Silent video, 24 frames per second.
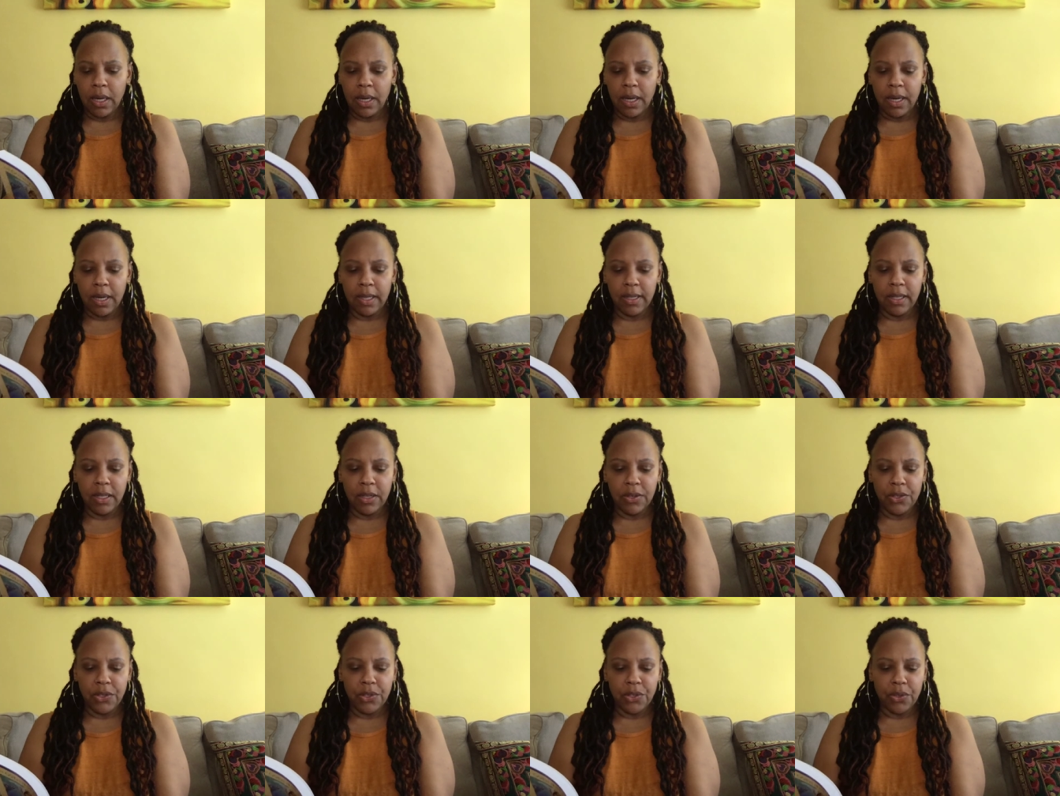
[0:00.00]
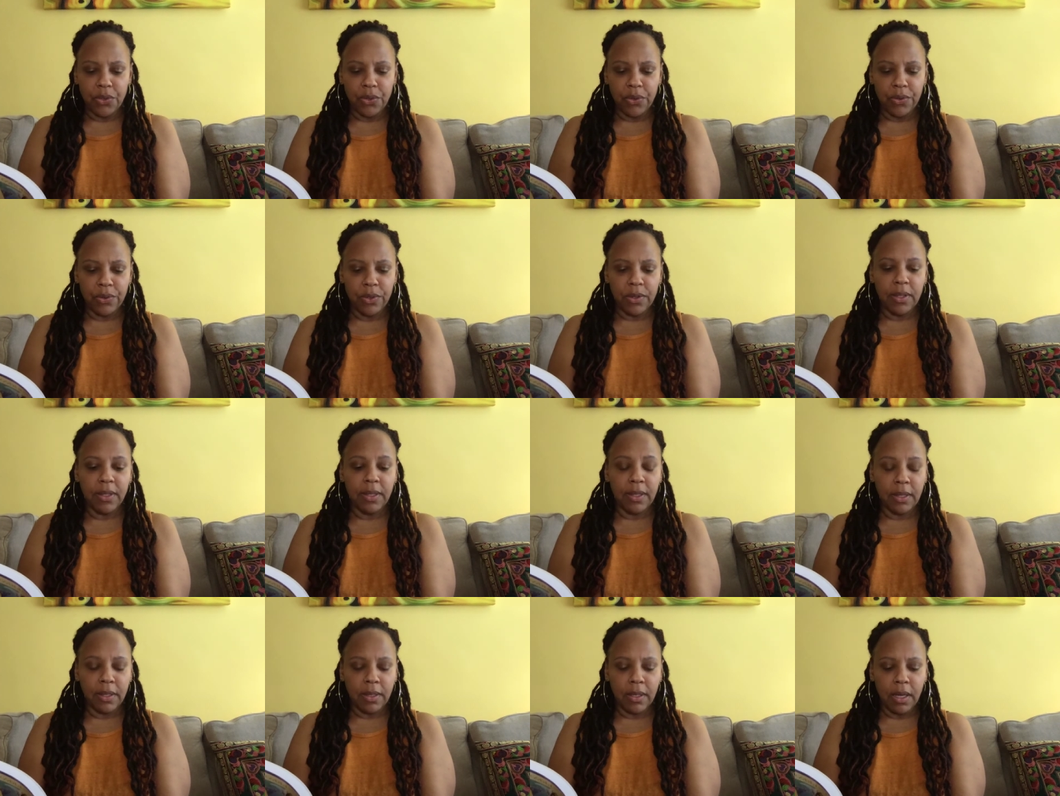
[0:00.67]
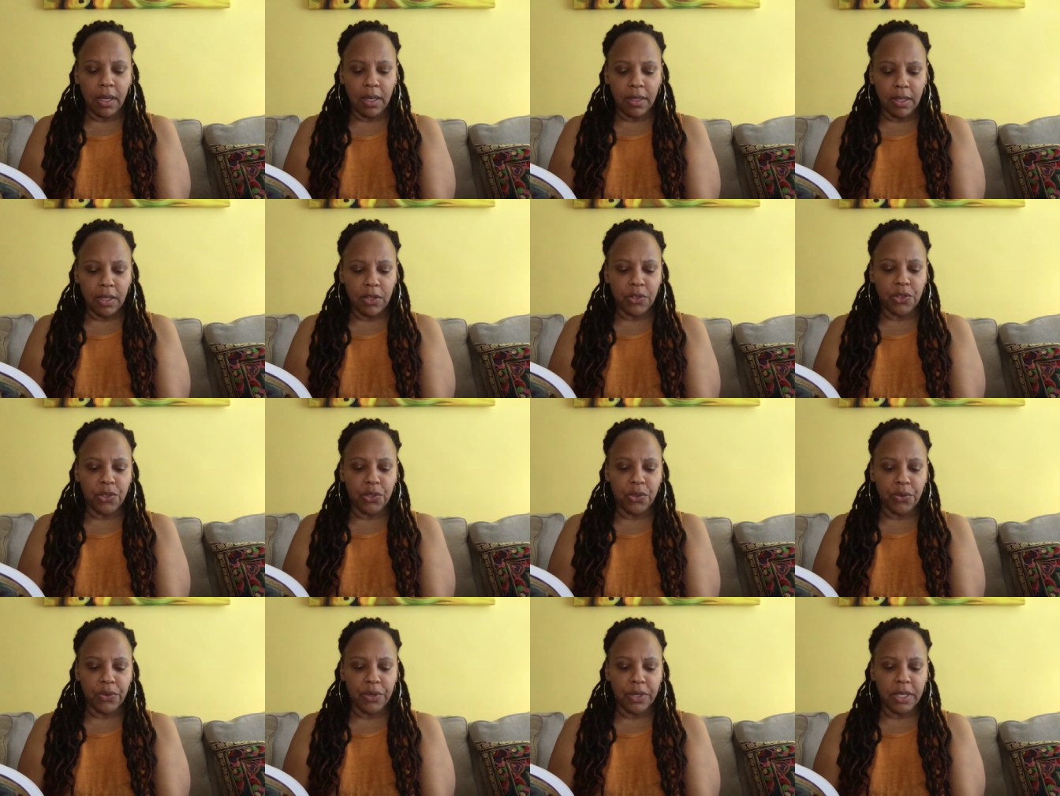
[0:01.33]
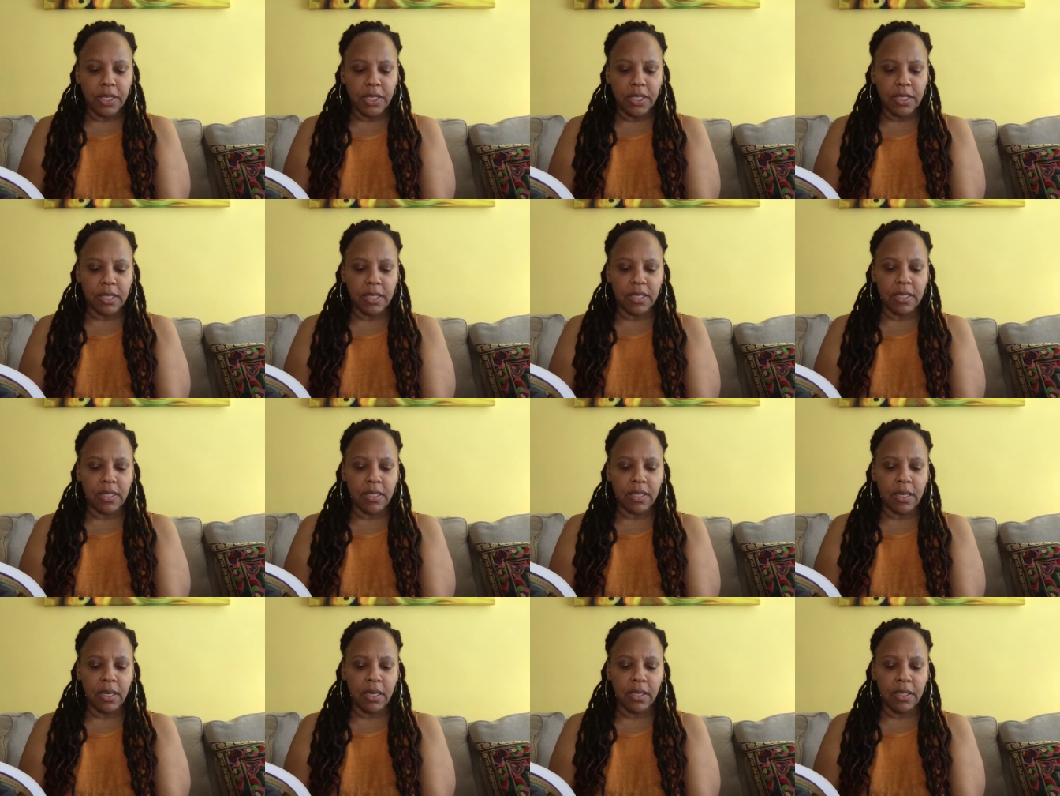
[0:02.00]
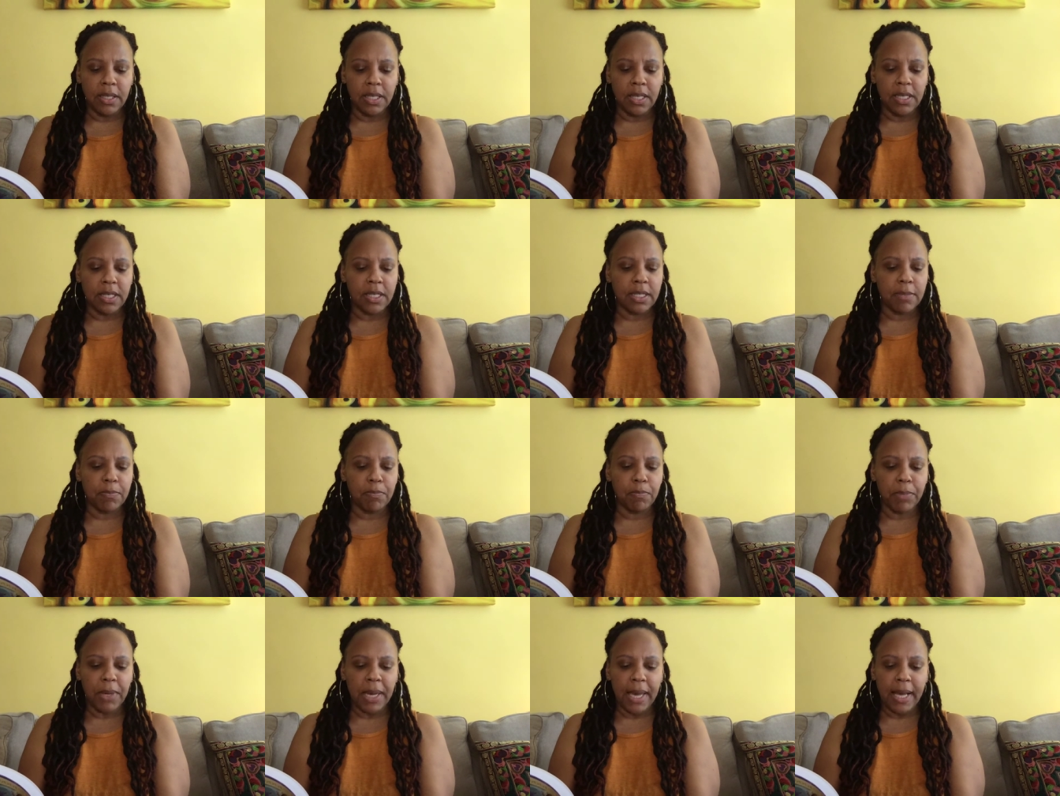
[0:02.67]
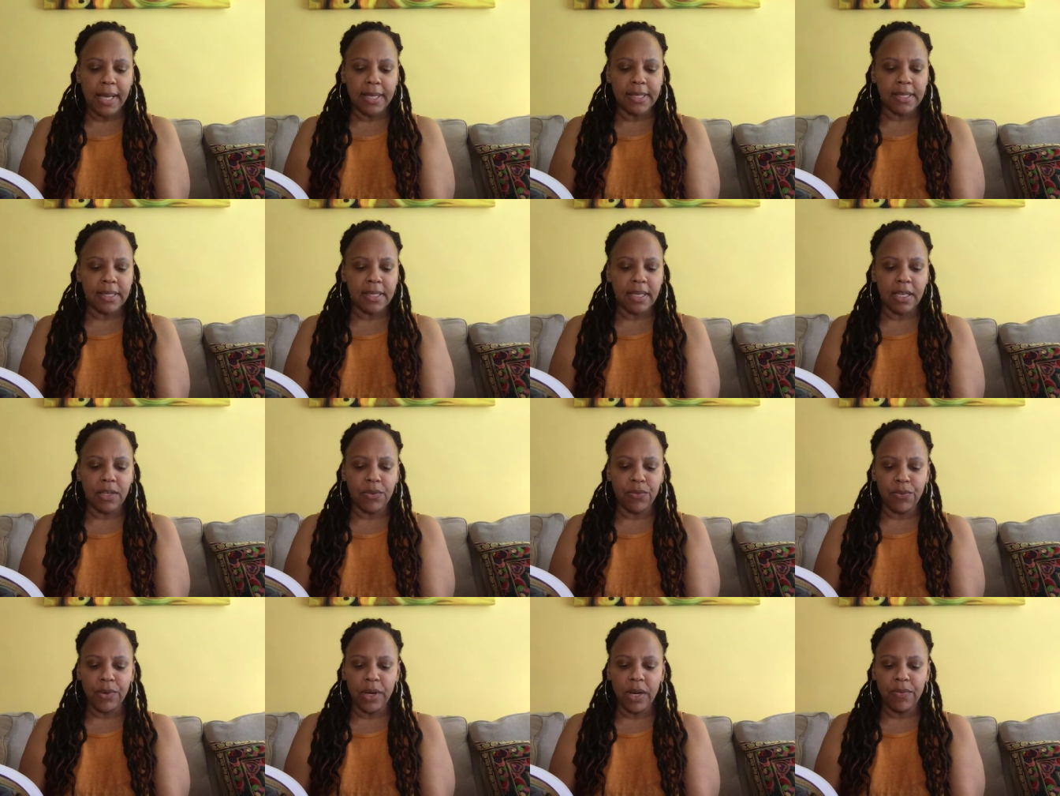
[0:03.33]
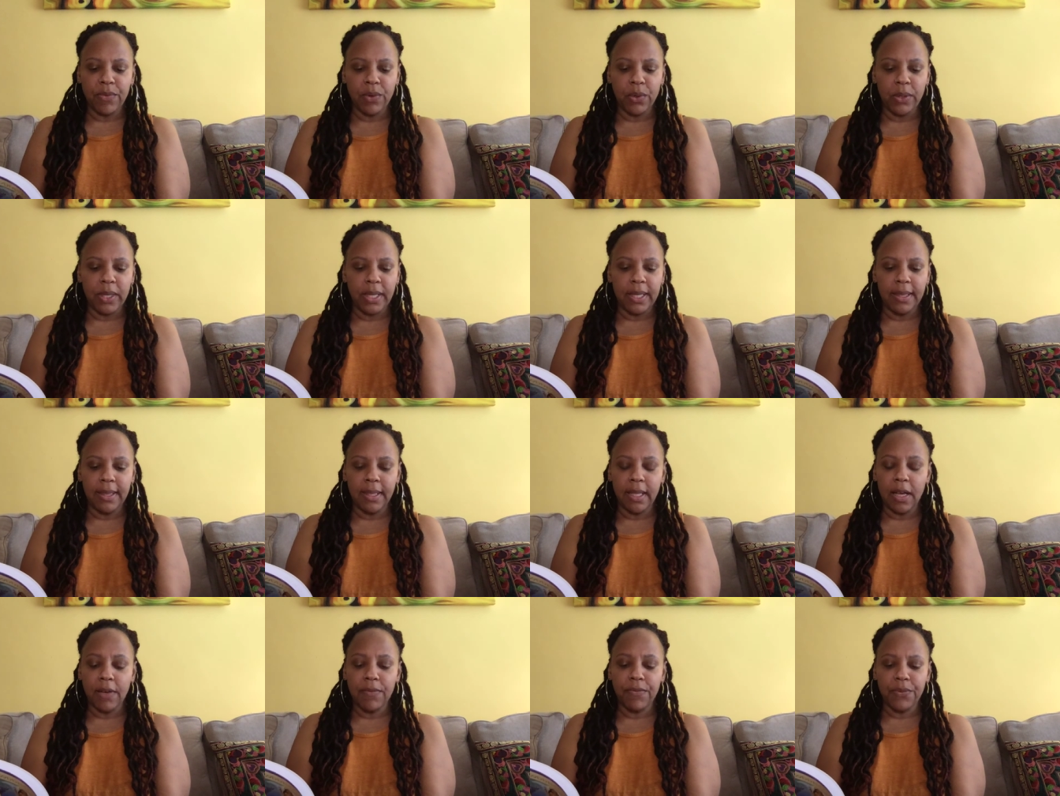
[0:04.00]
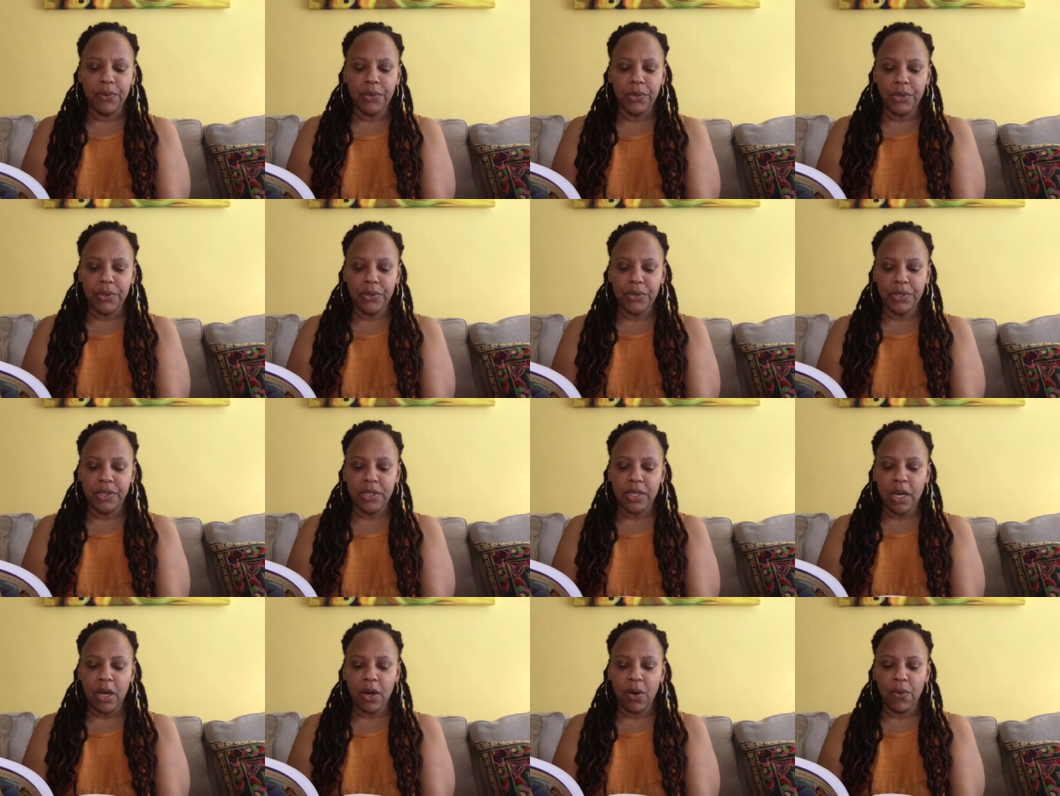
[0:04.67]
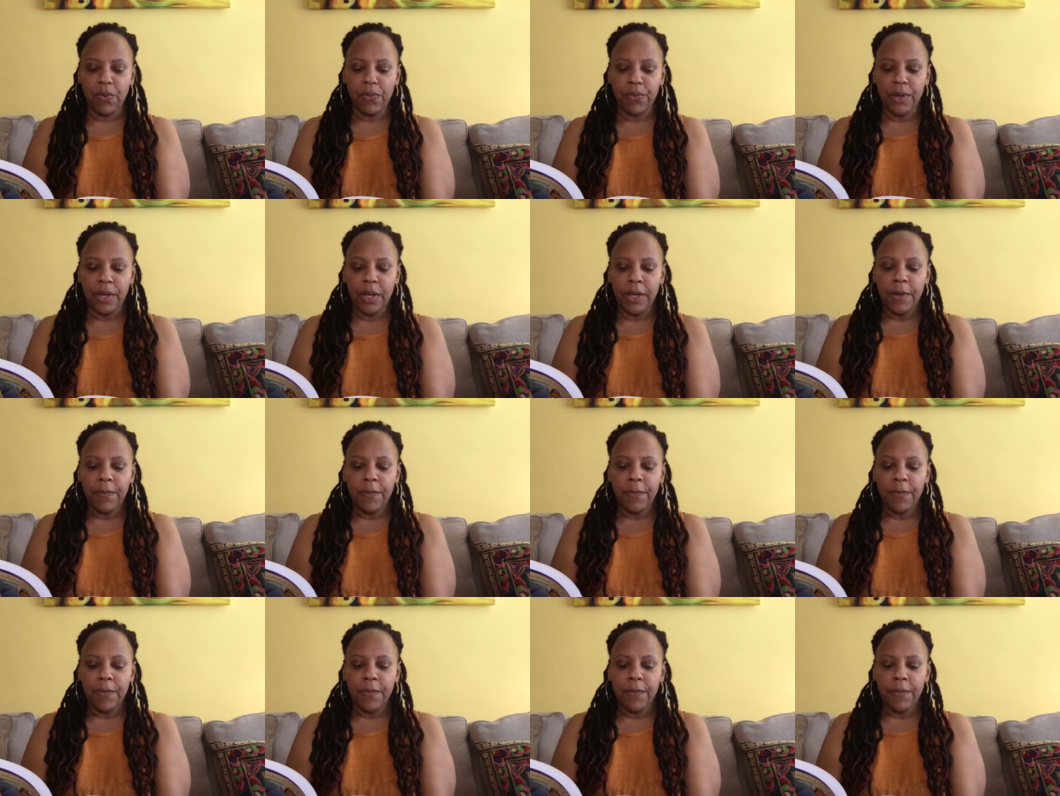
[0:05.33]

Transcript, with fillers: uh, luxur- uh, luxuriousness, bask, and revel in love for yourself.